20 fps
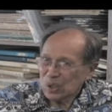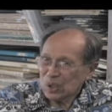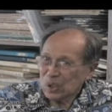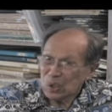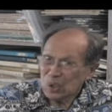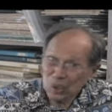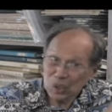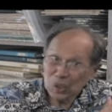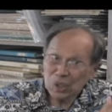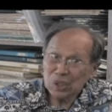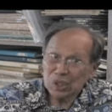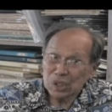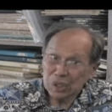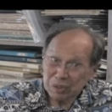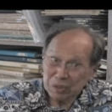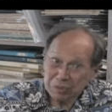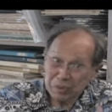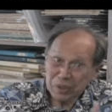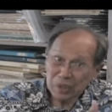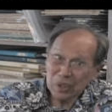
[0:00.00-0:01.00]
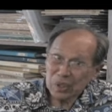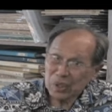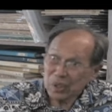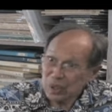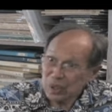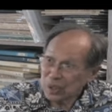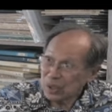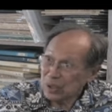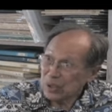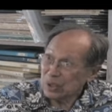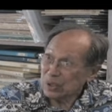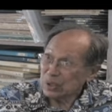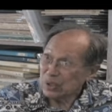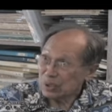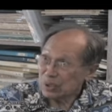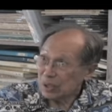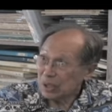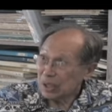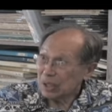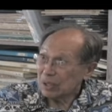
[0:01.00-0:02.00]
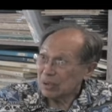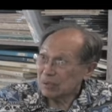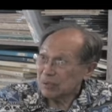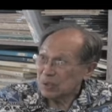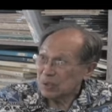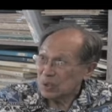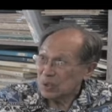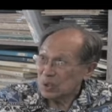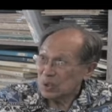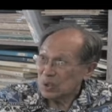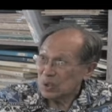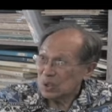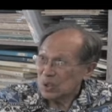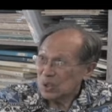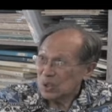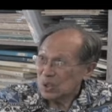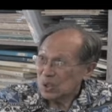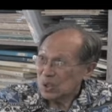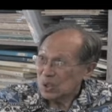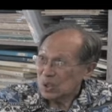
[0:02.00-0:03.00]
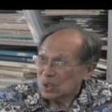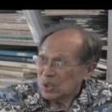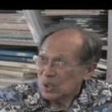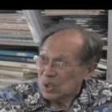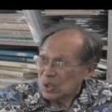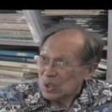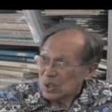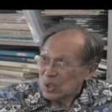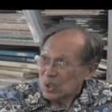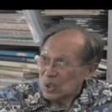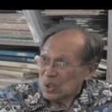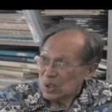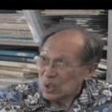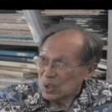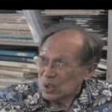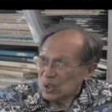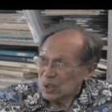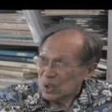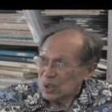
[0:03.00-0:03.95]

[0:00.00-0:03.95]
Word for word: Look at the American Indian tribes. Mm-hmm. Mm-hmm. Uh-huh.